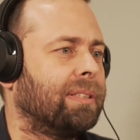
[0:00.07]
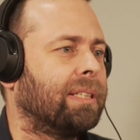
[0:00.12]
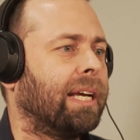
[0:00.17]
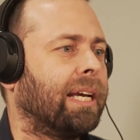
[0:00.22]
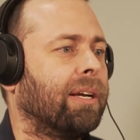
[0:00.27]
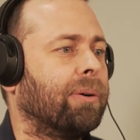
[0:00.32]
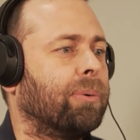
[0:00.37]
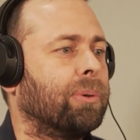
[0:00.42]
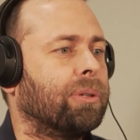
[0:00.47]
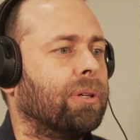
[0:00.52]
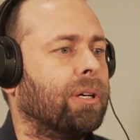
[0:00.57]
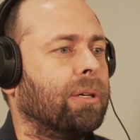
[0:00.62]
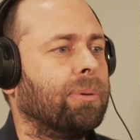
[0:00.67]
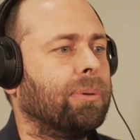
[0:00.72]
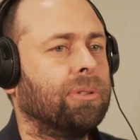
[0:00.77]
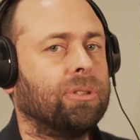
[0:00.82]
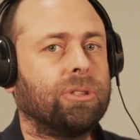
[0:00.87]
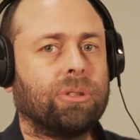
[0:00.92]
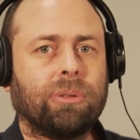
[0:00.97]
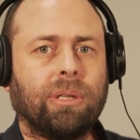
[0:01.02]
Okay, we're talking
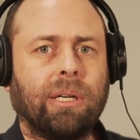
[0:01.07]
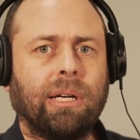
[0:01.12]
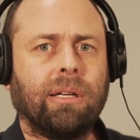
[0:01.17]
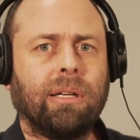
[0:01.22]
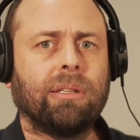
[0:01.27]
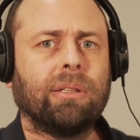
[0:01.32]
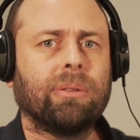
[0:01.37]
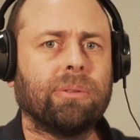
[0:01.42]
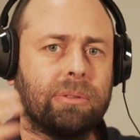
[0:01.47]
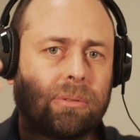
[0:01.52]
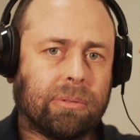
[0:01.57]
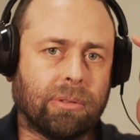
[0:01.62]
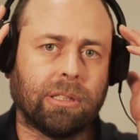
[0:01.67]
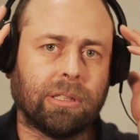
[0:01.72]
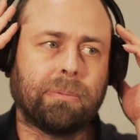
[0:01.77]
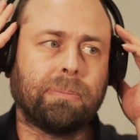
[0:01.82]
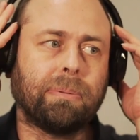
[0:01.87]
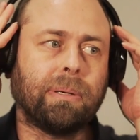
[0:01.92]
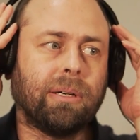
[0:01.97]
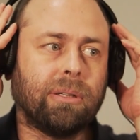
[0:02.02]
about the trial here with
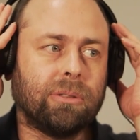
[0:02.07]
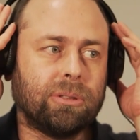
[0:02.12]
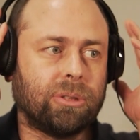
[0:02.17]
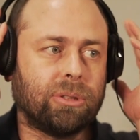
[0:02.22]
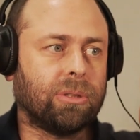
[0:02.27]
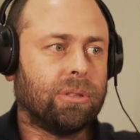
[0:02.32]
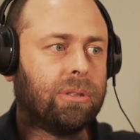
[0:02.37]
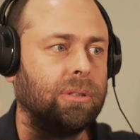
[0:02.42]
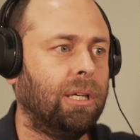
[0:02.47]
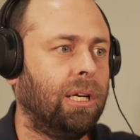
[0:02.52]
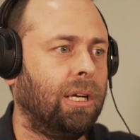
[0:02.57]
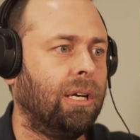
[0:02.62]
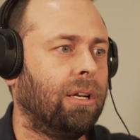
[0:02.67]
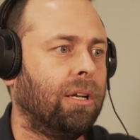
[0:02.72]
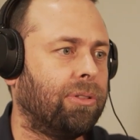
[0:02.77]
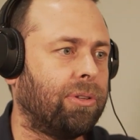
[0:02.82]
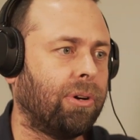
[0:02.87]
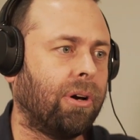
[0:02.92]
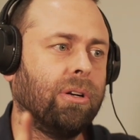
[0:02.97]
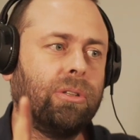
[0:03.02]
Gwyneth Paltrow.
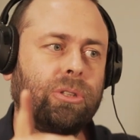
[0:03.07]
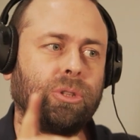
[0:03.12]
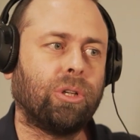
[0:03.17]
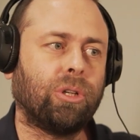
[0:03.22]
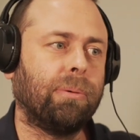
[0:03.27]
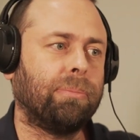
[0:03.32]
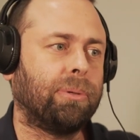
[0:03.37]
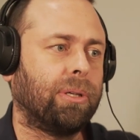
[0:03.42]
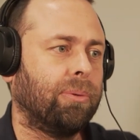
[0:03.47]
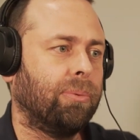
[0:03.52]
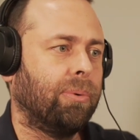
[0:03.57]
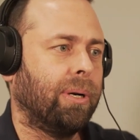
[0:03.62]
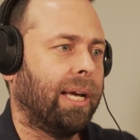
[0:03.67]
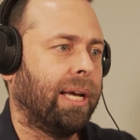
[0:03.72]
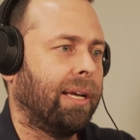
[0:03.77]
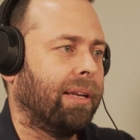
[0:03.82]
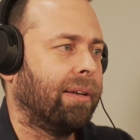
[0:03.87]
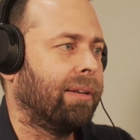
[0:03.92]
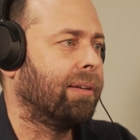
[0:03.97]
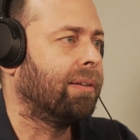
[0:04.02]
Donald Trump can
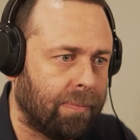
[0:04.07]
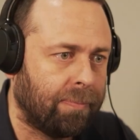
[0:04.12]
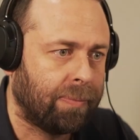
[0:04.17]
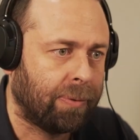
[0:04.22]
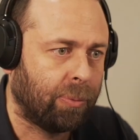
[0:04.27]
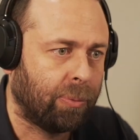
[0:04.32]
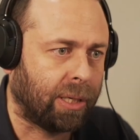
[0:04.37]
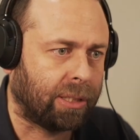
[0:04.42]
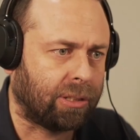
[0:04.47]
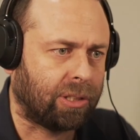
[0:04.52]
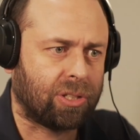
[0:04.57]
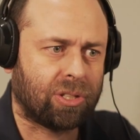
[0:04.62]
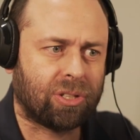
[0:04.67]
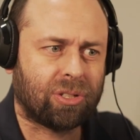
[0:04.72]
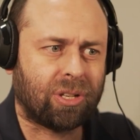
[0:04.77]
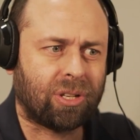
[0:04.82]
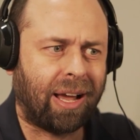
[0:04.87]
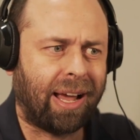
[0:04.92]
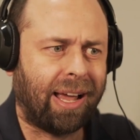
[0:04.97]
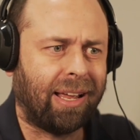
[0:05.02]
wait. We got the
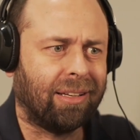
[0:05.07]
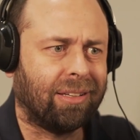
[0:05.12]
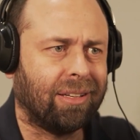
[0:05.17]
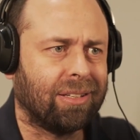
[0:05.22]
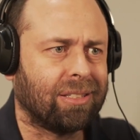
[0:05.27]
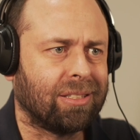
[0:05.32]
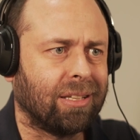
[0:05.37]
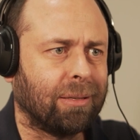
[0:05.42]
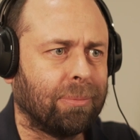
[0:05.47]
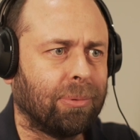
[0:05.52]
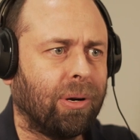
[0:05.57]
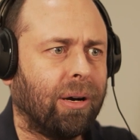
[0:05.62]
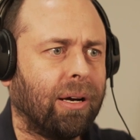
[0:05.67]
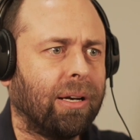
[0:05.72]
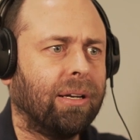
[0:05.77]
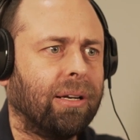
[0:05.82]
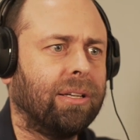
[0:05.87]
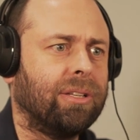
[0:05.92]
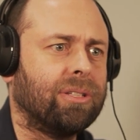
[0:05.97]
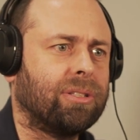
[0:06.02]
scientist they brought
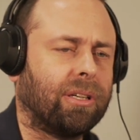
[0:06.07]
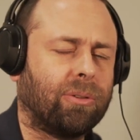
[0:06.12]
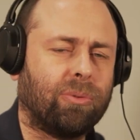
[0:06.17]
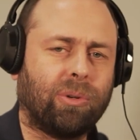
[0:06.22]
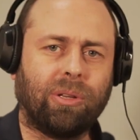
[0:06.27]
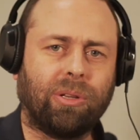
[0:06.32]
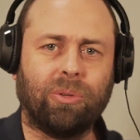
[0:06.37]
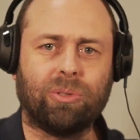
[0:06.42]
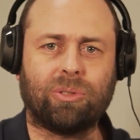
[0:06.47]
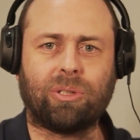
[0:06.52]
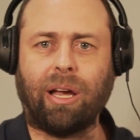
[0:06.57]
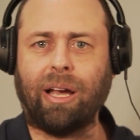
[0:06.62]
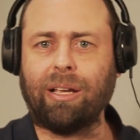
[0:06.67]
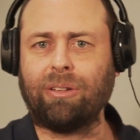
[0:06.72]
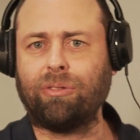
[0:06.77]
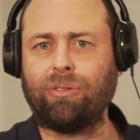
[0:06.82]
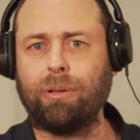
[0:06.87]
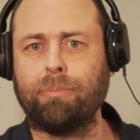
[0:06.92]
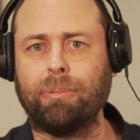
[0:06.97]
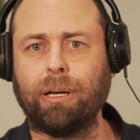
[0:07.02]
in. He's like one of those
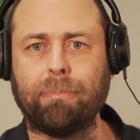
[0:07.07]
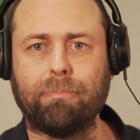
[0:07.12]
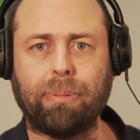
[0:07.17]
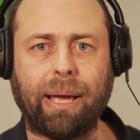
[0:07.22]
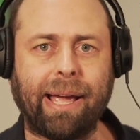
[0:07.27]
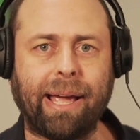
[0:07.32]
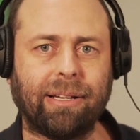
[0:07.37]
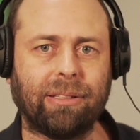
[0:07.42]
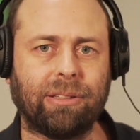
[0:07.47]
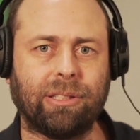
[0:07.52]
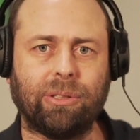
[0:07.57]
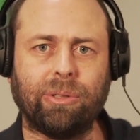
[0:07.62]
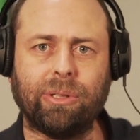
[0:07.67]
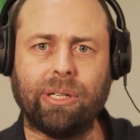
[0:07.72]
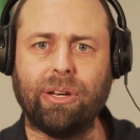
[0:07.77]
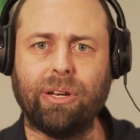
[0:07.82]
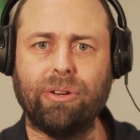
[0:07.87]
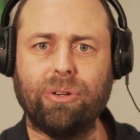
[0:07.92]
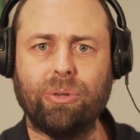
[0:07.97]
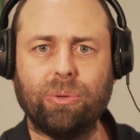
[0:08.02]
guys from the Big Bang
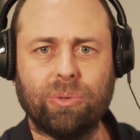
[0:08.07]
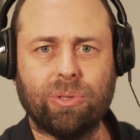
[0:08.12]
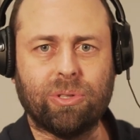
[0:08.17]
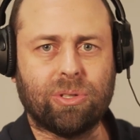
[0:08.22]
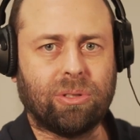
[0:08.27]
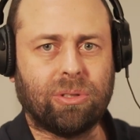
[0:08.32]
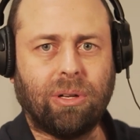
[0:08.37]
Theory and Newton's